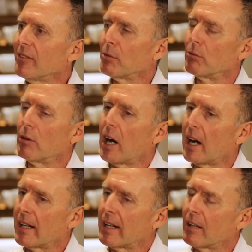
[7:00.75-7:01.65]
to
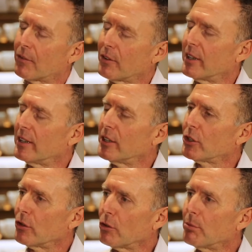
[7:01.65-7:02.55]
iron out certain
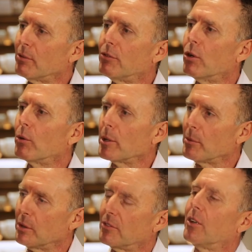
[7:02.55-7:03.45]
issues before we
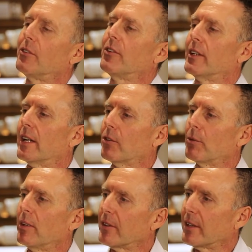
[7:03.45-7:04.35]
moved on to the next
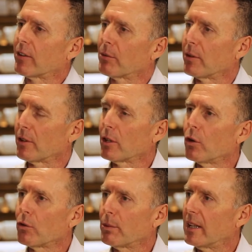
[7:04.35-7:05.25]
ones and next ones. And of
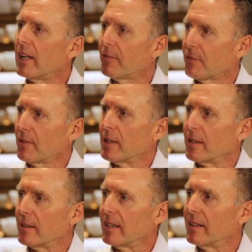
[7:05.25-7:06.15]
course we left
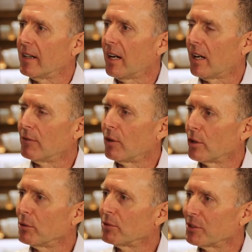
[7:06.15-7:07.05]
the high
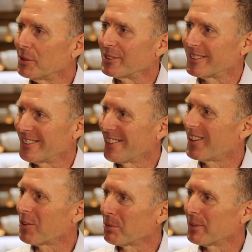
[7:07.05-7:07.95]
volume stores till the
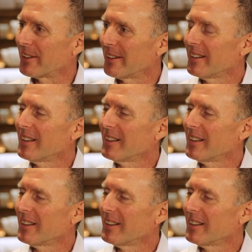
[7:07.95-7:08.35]
last week.